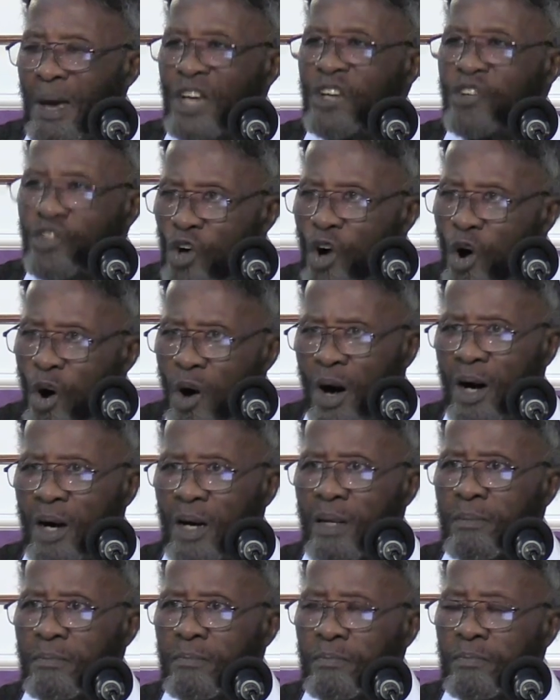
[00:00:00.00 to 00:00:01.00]
to make
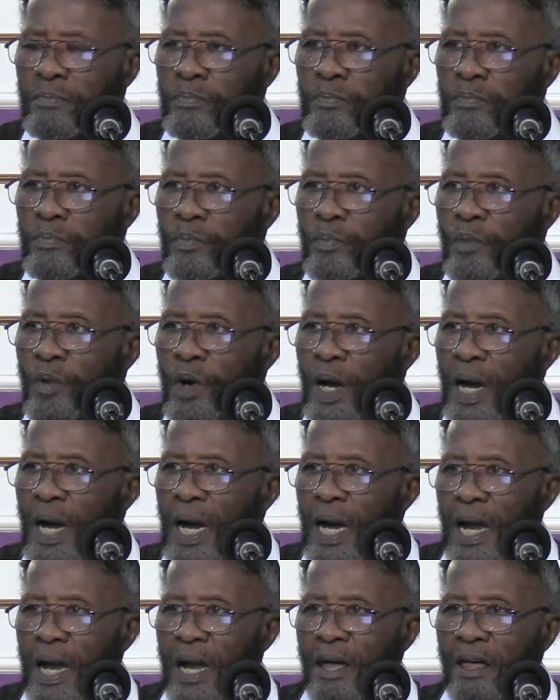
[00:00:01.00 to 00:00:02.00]
sure
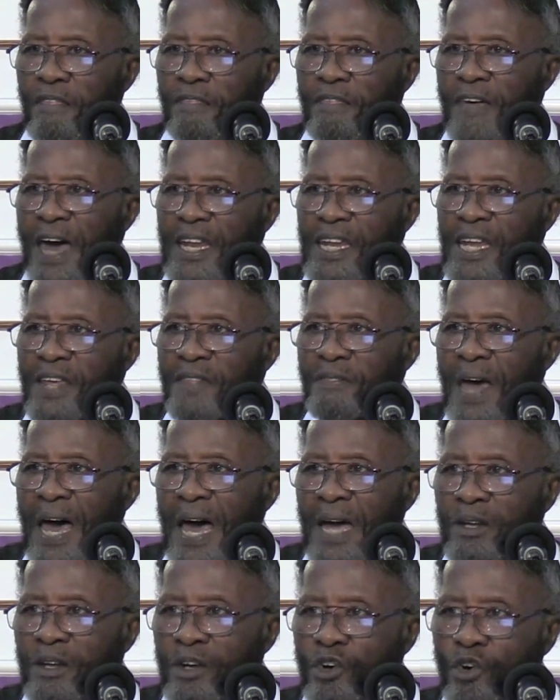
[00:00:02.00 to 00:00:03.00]
that
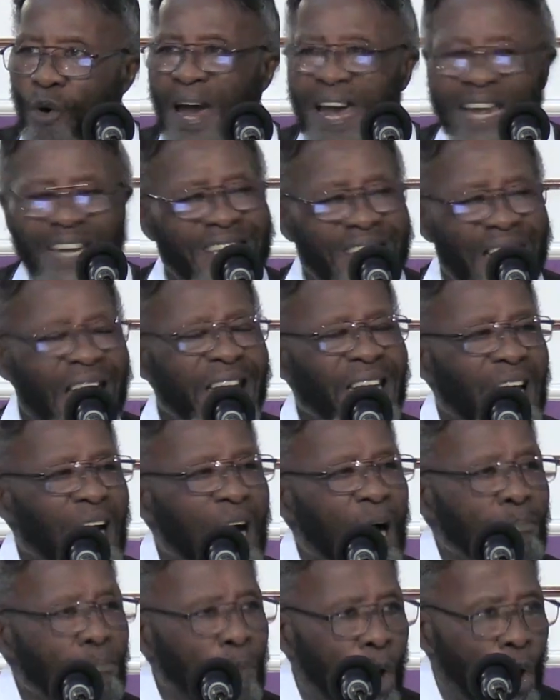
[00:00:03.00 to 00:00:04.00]
in that great
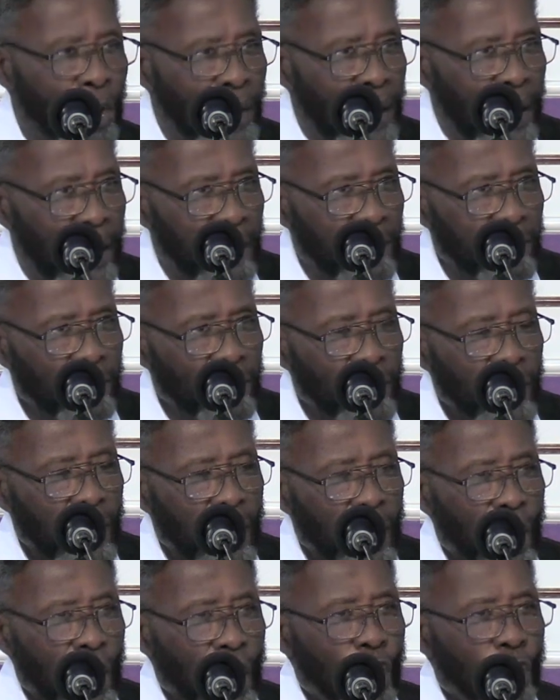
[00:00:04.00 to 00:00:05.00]
getting up morning,
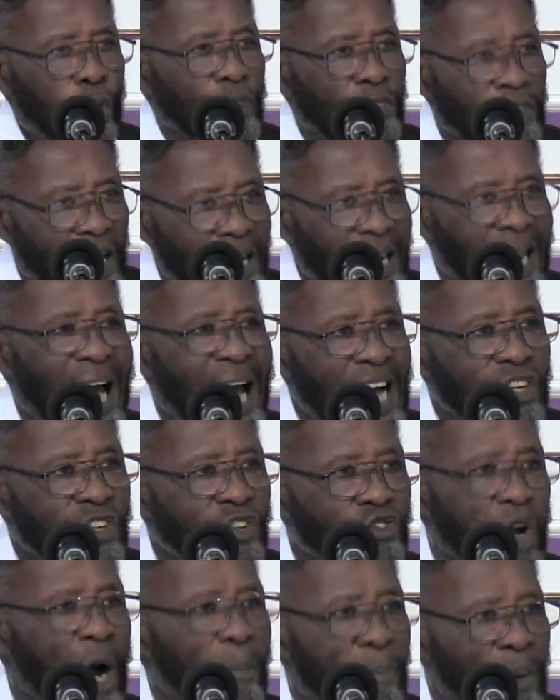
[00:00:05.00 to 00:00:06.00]
when the
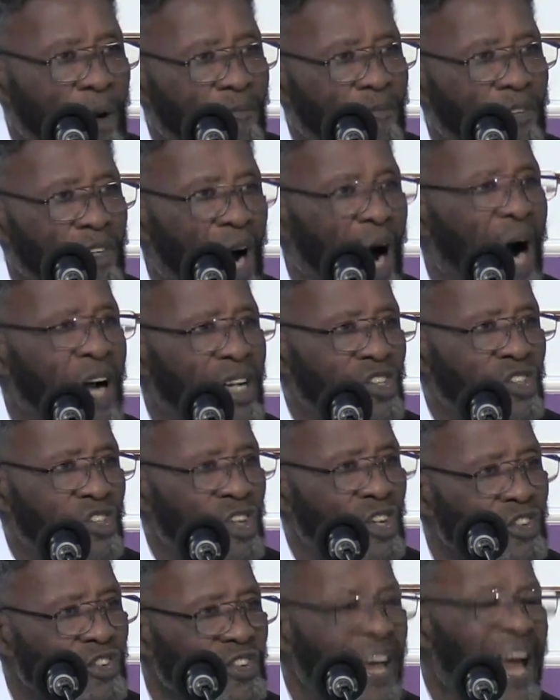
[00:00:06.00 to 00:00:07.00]
last trump of
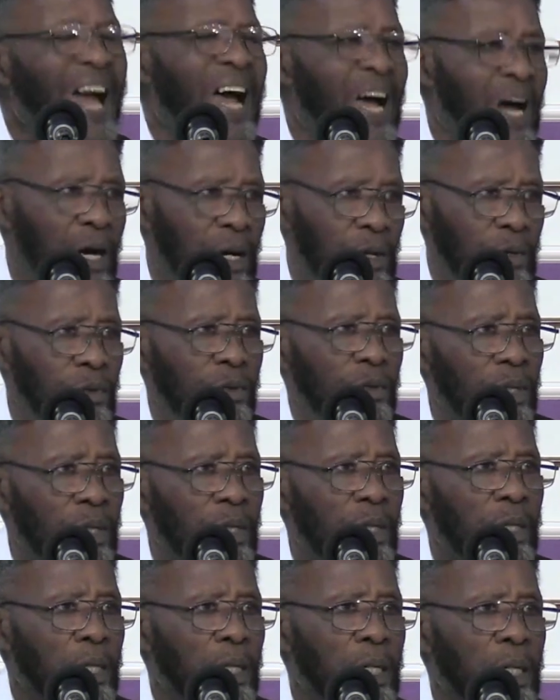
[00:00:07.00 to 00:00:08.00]
God shall
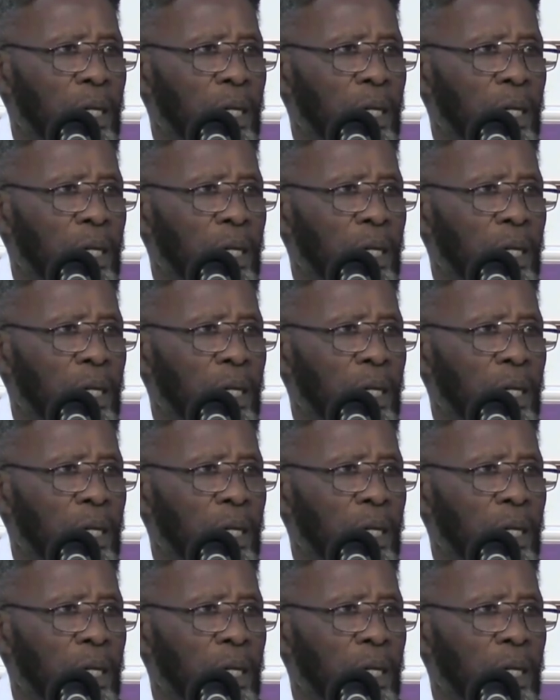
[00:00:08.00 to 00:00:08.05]
sound,